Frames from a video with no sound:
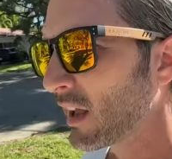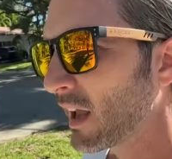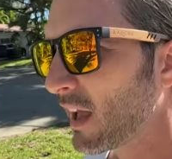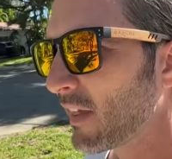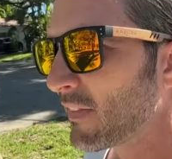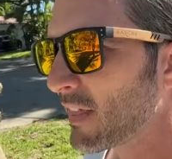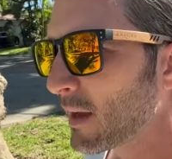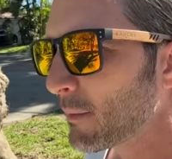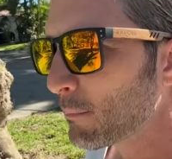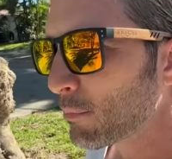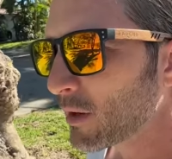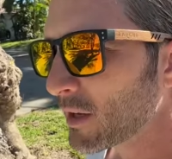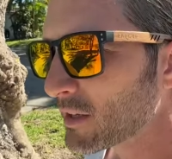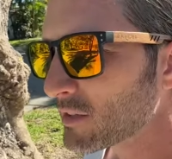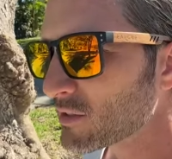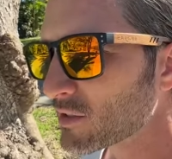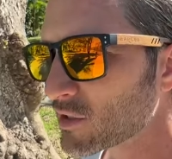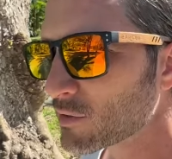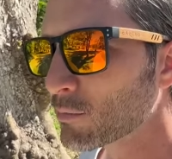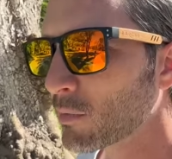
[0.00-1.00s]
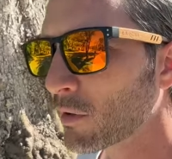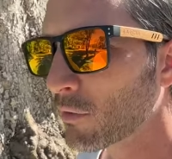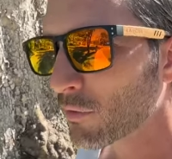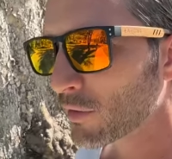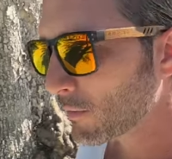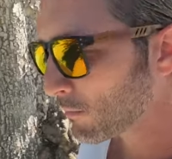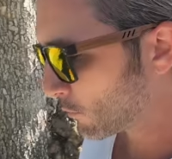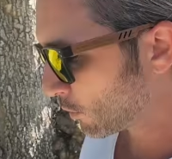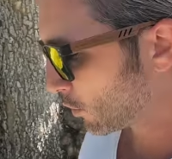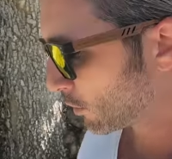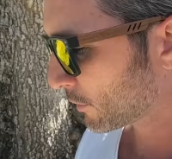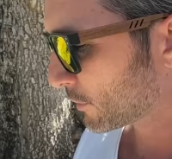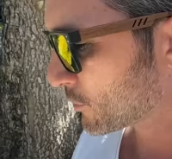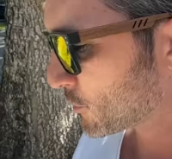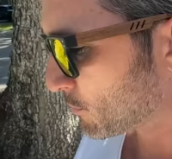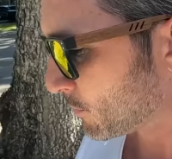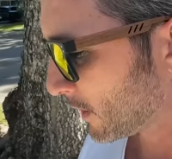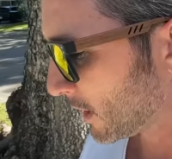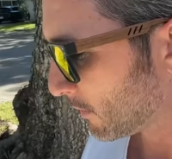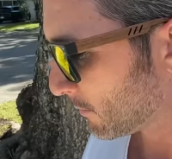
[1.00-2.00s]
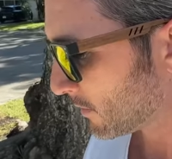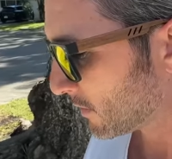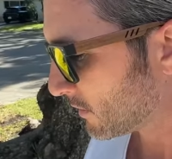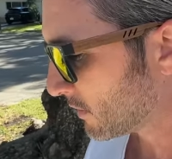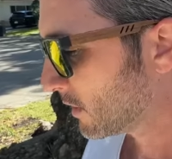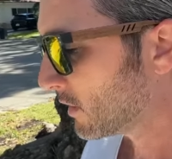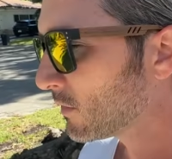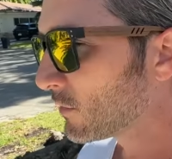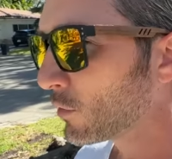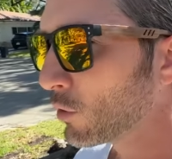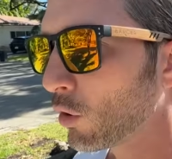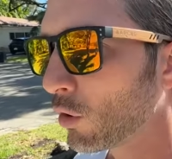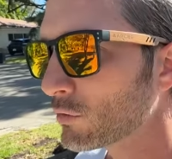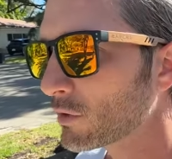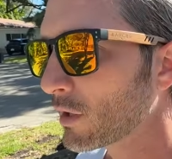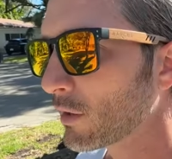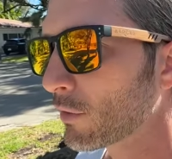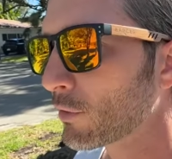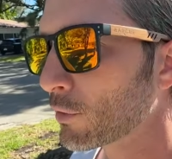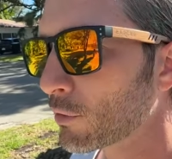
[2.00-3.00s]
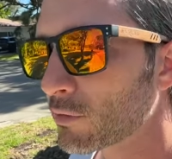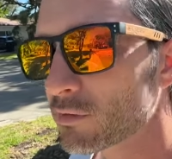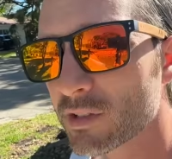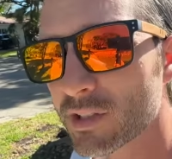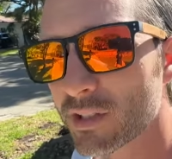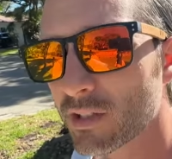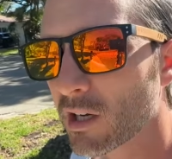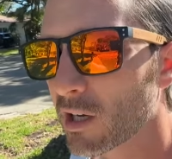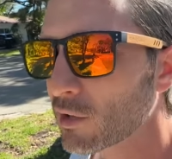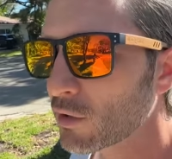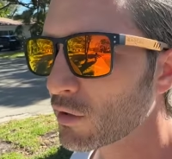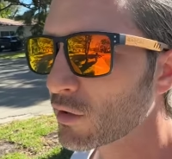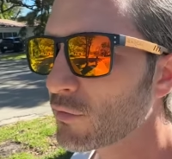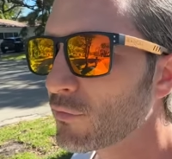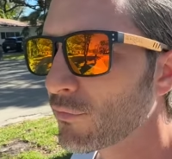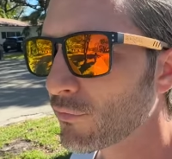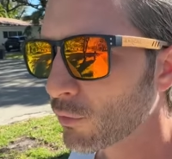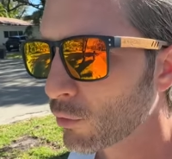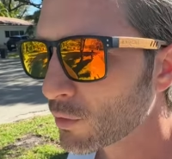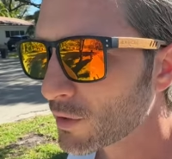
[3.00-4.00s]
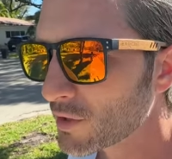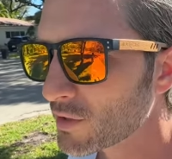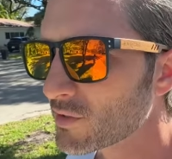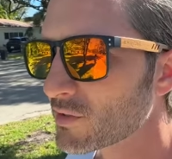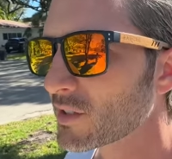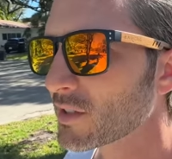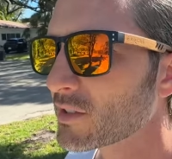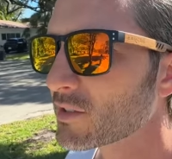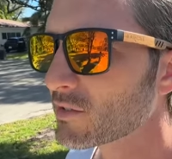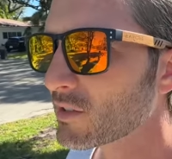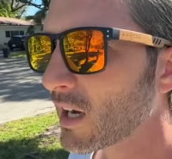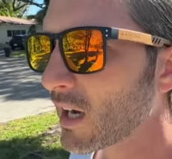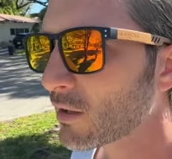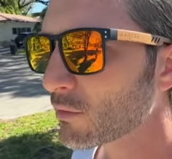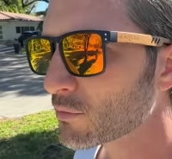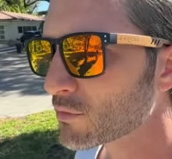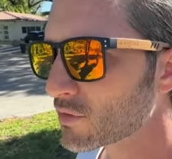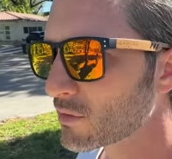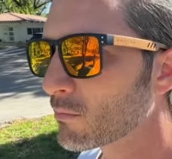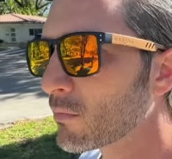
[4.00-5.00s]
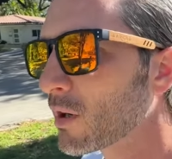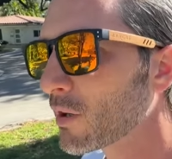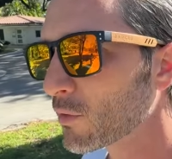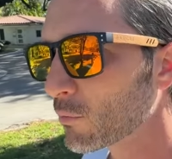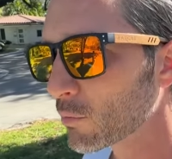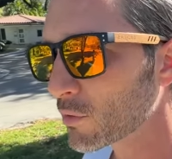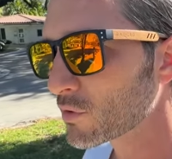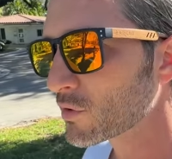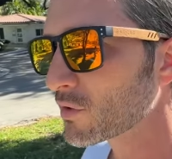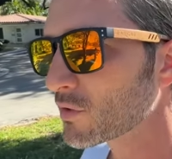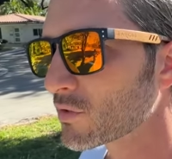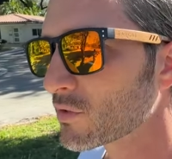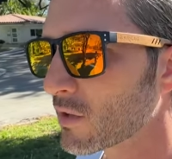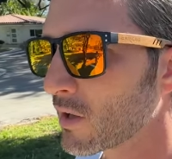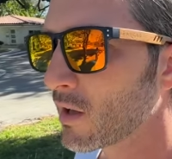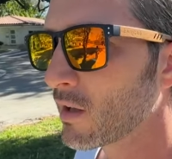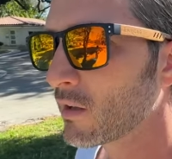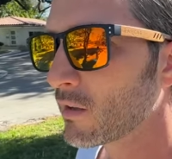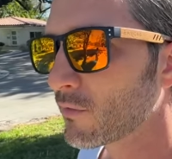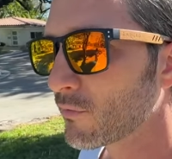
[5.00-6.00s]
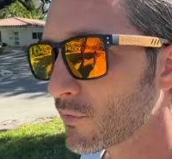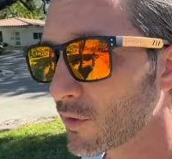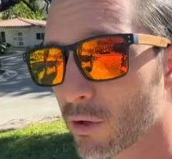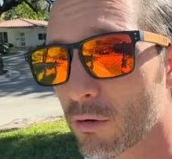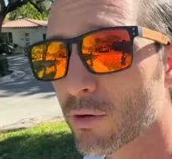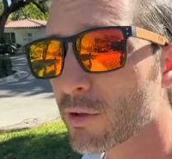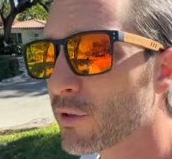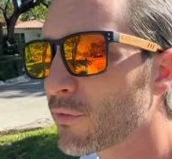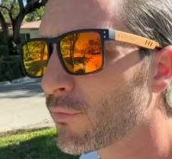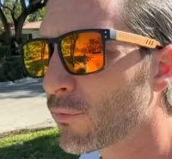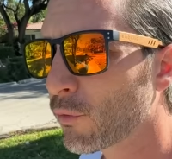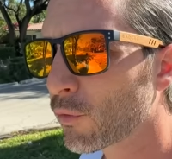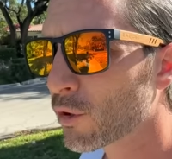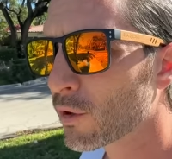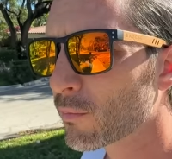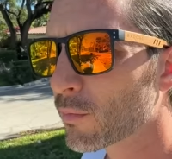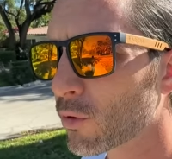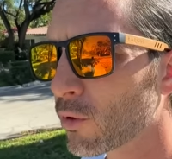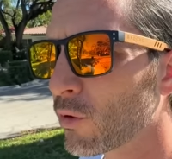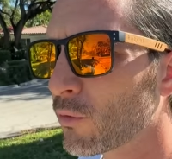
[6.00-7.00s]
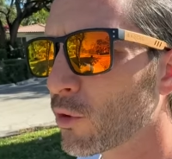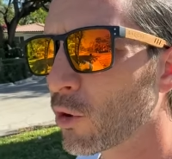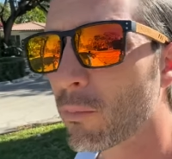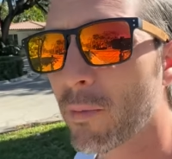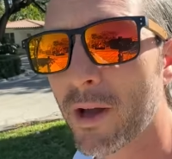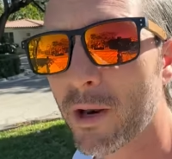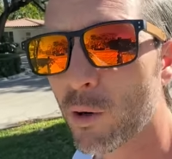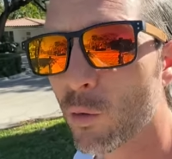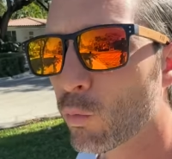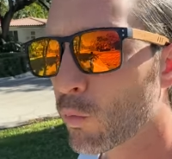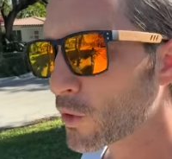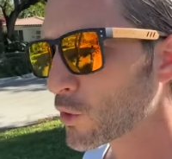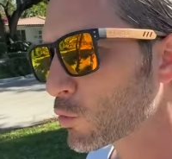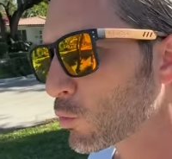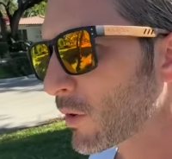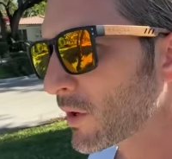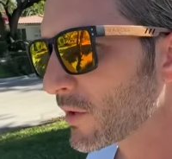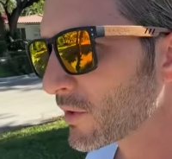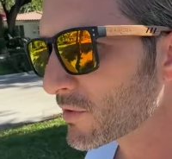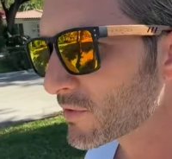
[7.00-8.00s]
And that brings his monthly mortgage payment to only $1,346 a month, which is very affordable no matter which way you